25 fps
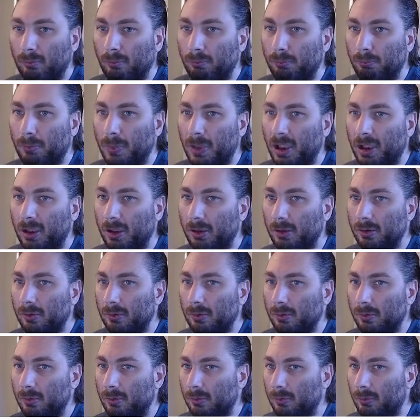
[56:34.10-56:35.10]
But
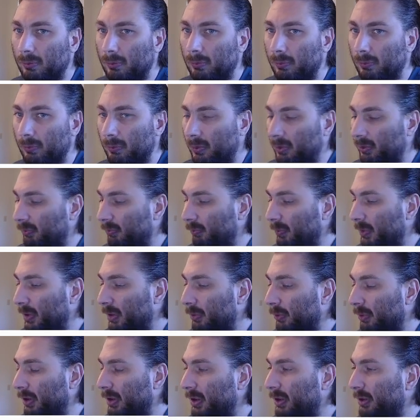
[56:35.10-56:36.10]
we're
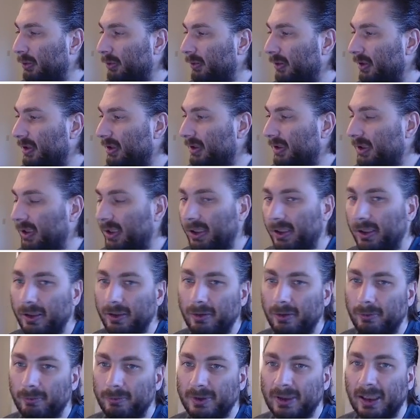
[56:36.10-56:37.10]
going to instead
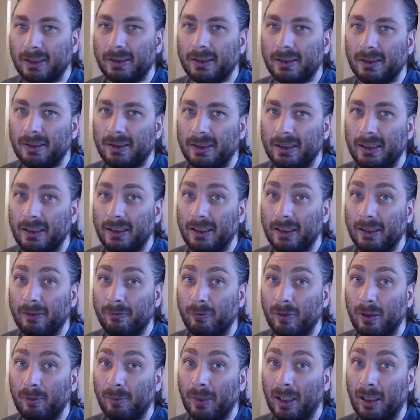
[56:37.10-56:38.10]
check to see if
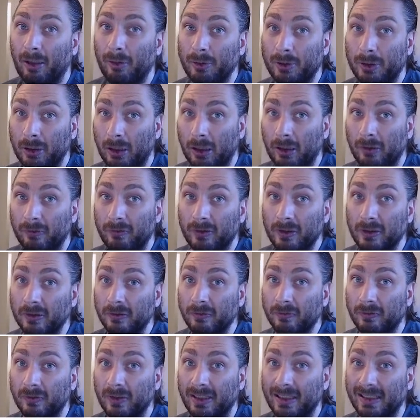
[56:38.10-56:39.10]
we bounced off
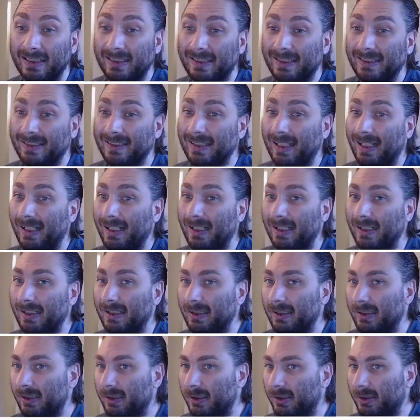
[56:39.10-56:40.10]
of the
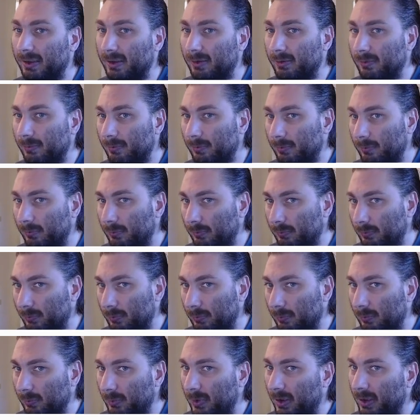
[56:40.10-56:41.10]
sides.
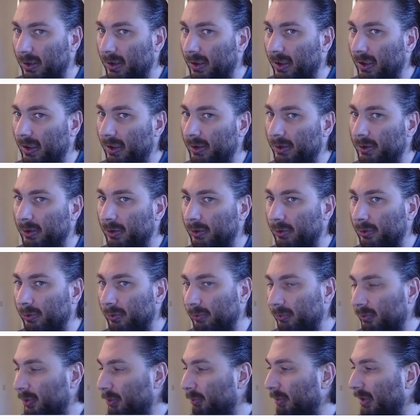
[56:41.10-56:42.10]
And so
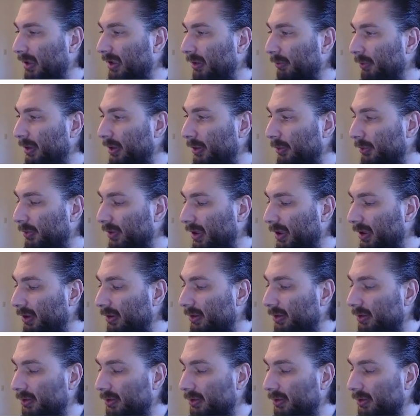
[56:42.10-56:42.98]
the way that we do that